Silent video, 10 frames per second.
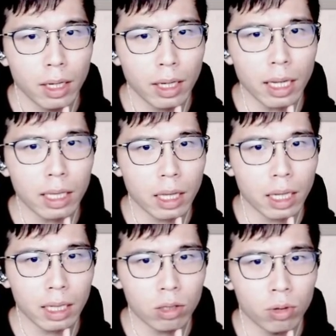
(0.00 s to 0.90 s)
it's
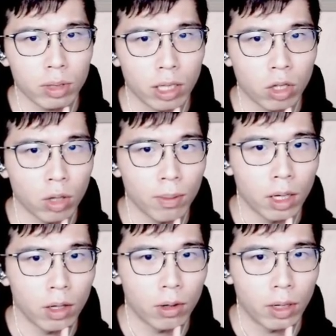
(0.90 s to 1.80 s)
hard to
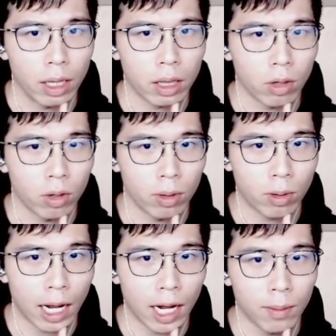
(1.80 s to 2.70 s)
determine is the
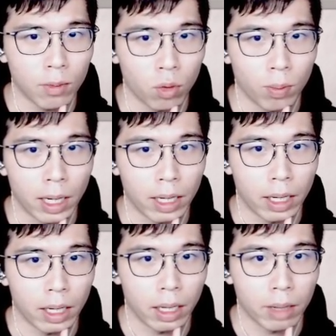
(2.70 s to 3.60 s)
time to play
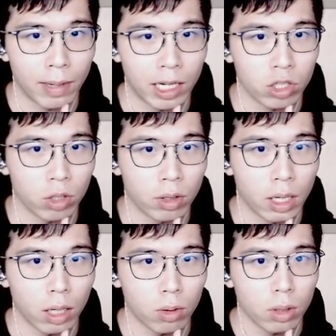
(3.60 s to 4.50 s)
an expansion
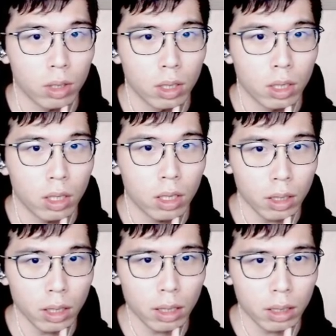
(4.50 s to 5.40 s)
now.
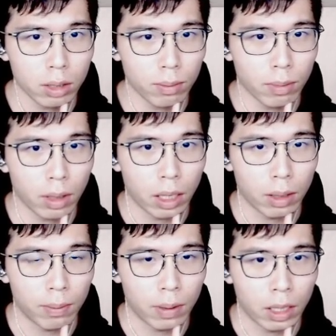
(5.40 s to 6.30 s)
It
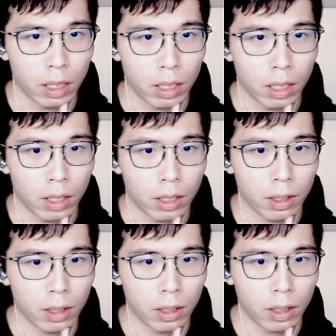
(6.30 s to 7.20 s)
may be,
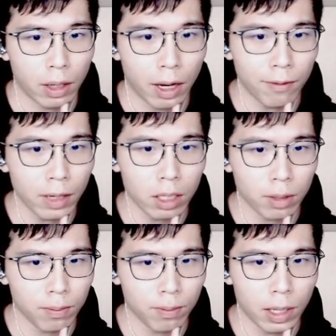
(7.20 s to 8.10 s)
I think
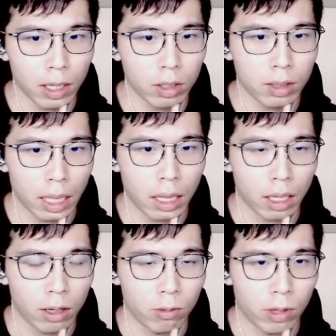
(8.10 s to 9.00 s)
playing this
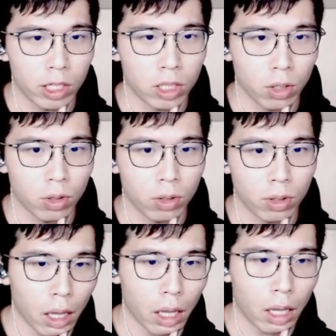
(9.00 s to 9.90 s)

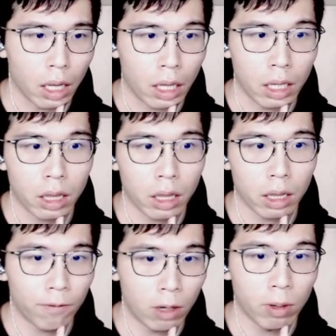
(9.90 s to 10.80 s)
invasion is
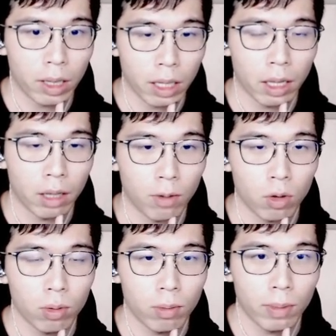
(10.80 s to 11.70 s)
very sensible,
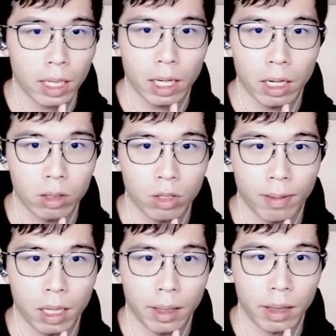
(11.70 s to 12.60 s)
making a lot of
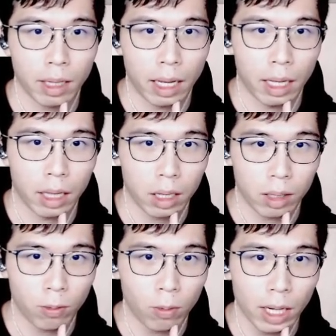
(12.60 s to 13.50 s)
sense, as
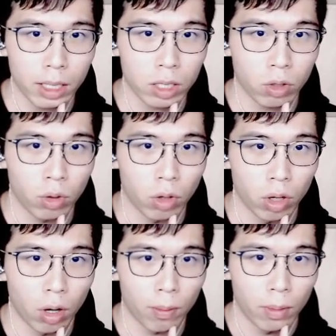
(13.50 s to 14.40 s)
white could
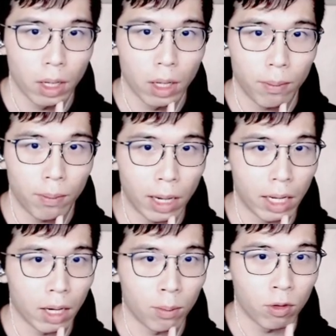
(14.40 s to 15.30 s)
not
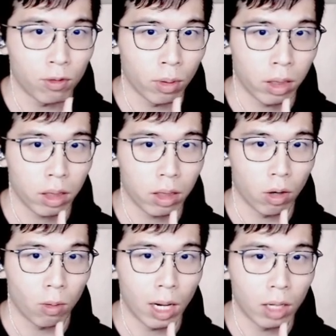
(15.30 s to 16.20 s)
play a move to
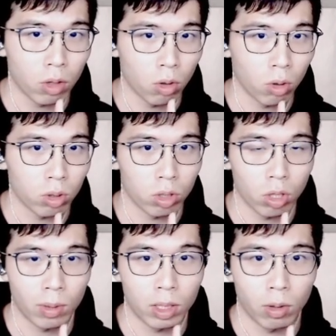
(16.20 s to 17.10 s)
surround all the
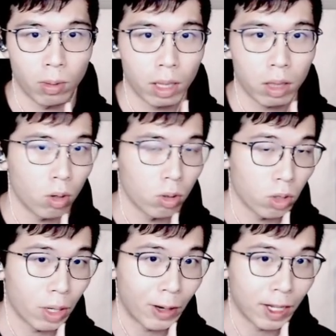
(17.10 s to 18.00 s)
territories on
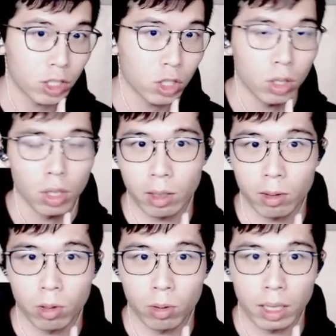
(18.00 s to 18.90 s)
the edge
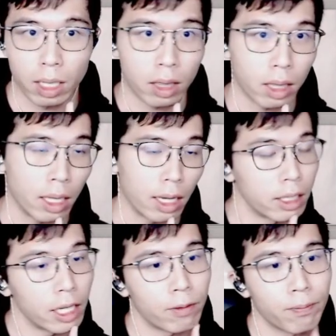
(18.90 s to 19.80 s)
due to this
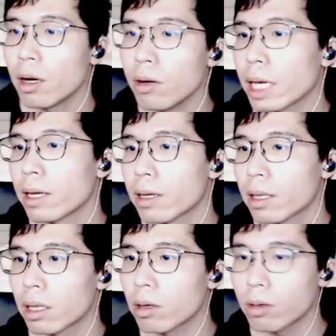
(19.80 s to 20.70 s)
C18. Okay,
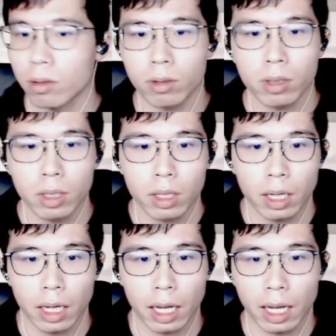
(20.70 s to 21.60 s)
so
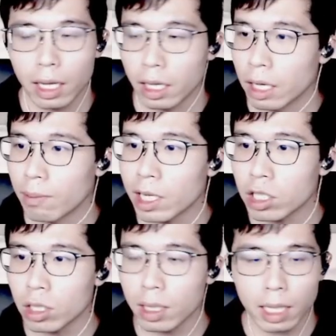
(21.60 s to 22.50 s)
he
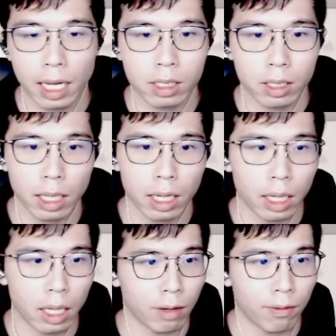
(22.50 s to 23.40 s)
mentioned that there
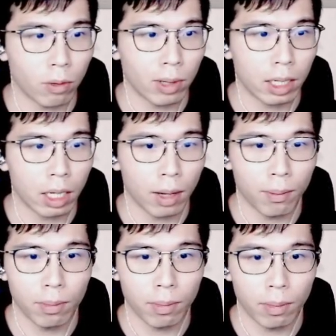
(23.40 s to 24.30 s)
is a very
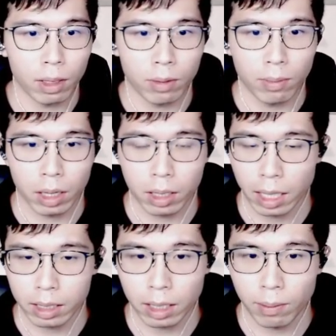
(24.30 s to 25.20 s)
common
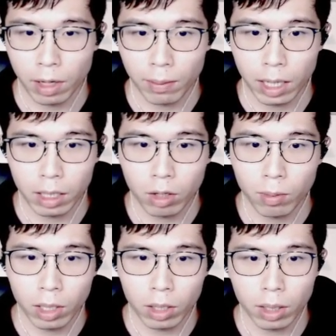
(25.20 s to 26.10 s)
mistake that made by Q
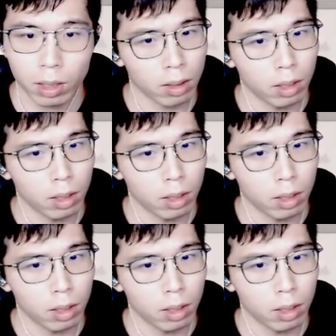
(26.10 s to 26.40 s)
player,